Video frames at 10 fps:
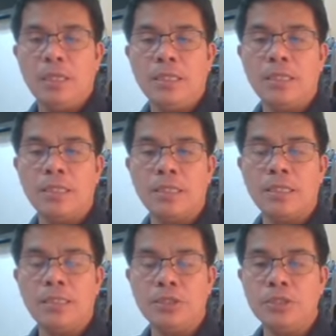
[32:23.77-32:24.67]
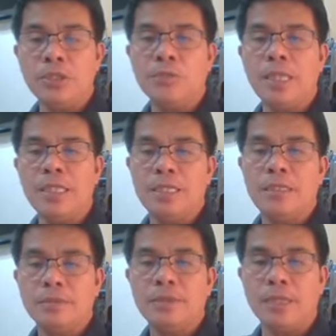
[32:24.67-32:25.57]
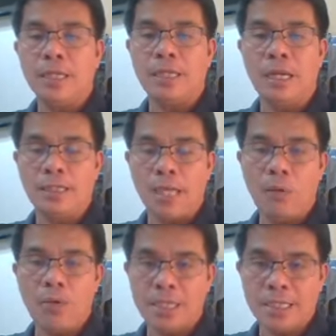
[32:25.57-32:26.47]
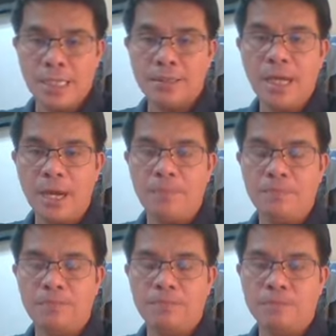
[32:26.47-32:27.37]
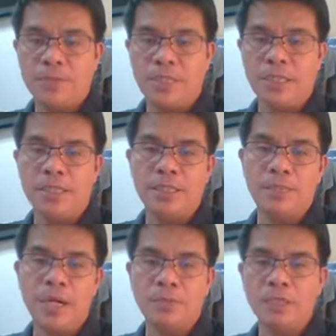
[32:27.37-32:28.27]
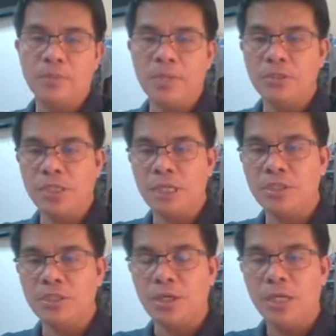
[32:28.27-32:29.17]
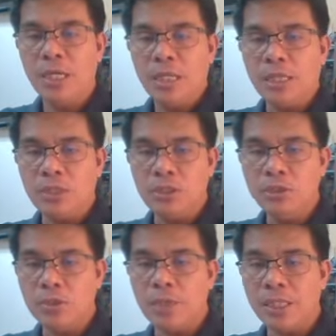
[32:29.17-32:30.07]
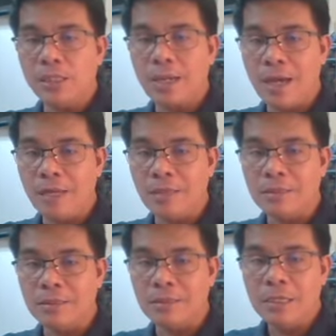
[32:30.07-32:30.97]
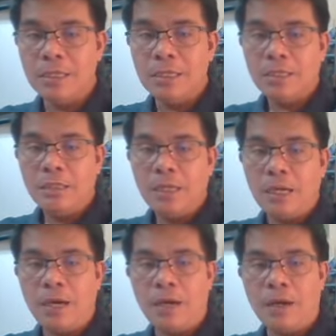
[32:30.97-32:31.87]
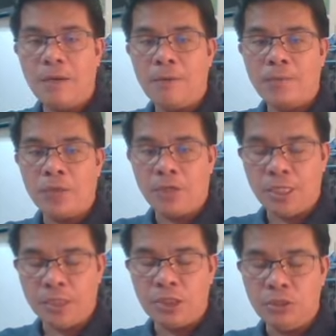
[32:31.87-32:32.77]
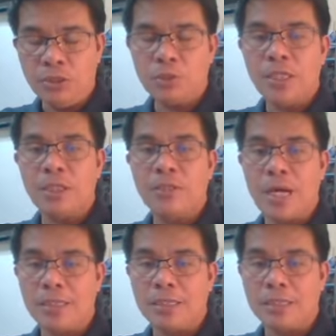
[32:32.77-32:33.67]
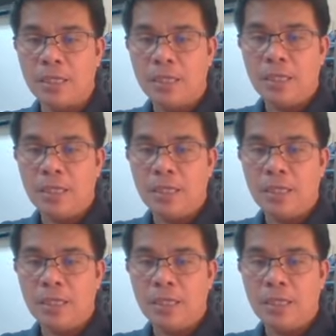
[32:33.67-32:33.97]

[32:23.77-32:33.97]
is usually now at our setup now in the Department of Education, it usually it usually runs